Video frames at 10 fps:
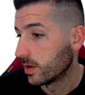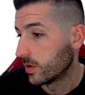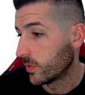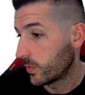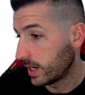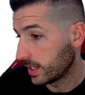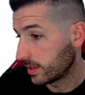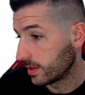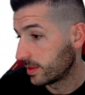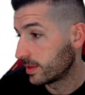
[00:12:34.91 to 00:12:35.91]
Right,
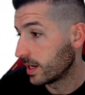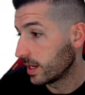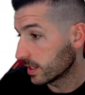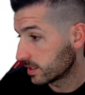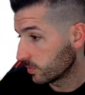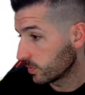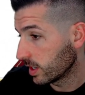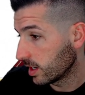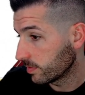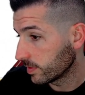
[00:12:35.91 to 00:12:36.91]
the next thing we
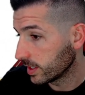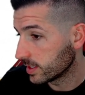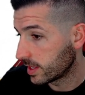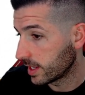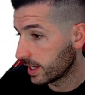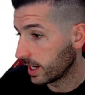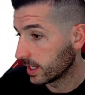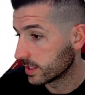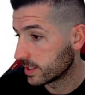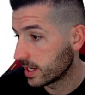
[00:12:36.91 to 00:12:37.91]
have is the
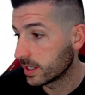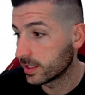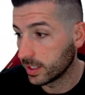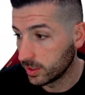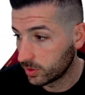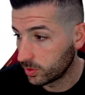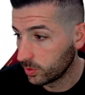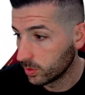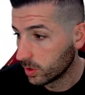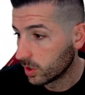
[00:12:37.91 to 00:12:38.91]
insert into.